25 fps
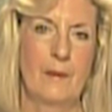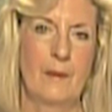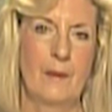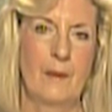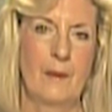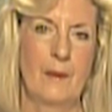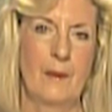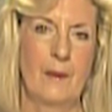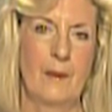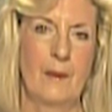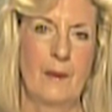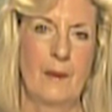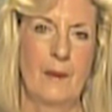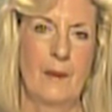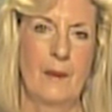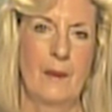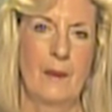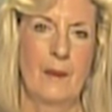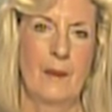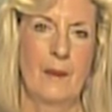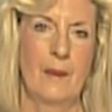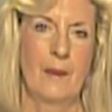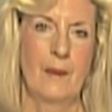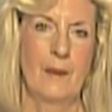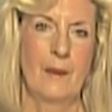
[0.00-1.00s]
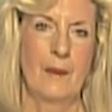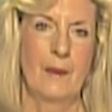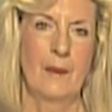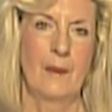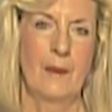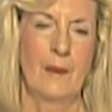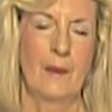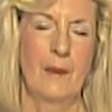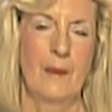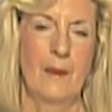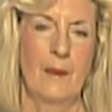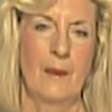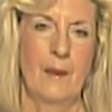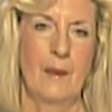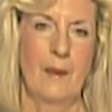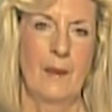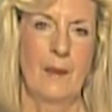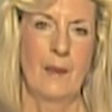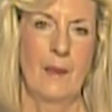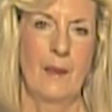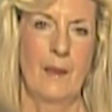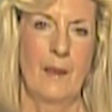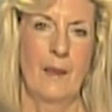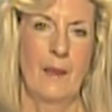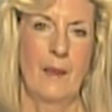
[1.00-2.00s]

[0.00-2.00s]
[no speech]